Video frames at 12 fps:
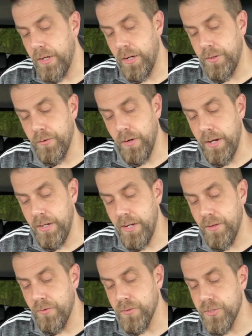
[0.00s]
under any
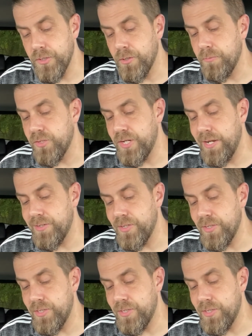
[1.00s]
other circumstances,